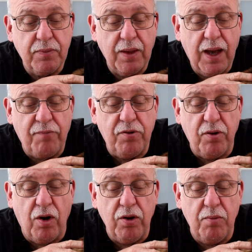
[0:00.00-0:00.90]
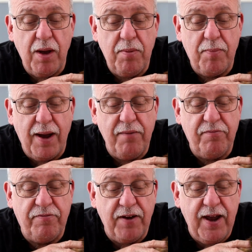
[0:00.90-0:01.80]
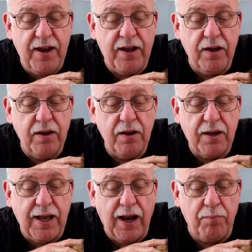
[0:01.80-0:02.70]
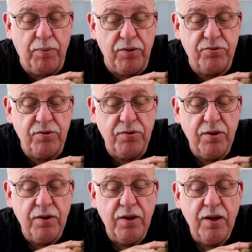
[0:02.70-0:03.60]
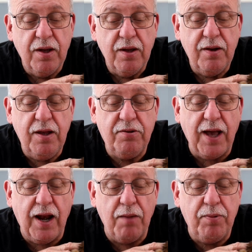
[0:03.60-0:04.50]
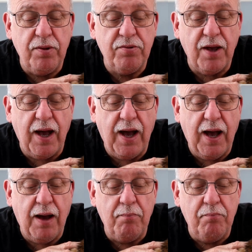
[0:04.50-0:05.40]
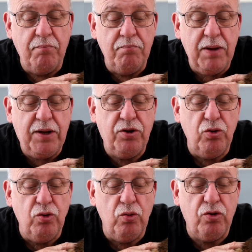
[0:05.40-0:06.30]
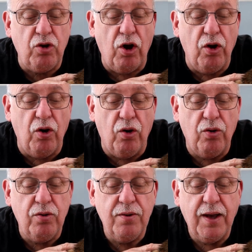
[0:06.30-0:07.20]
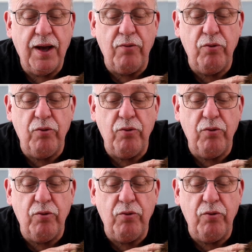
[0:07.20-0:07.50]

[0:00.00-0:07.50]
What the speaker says: After all, you may be buying fake calipers. These calipers are Mitu Toyo and